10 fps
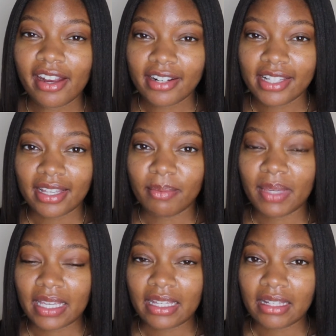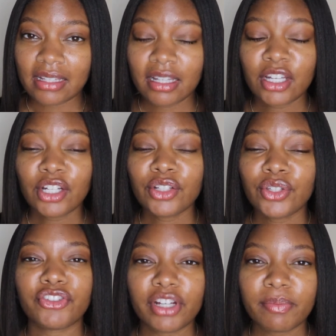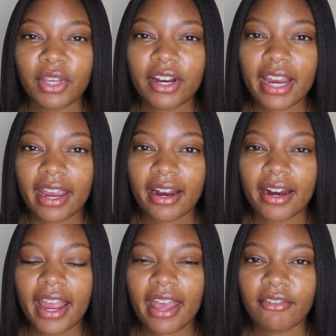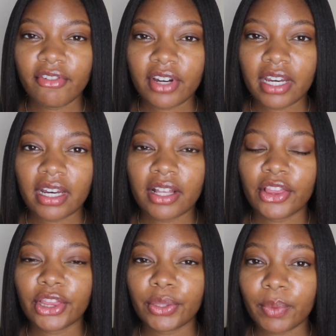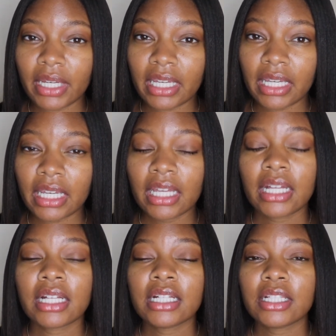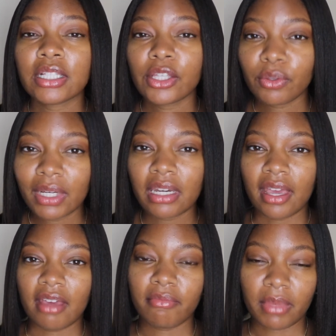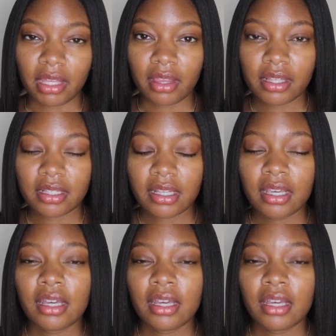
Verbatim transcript: care tip is to trim your hair every three to three and a half months.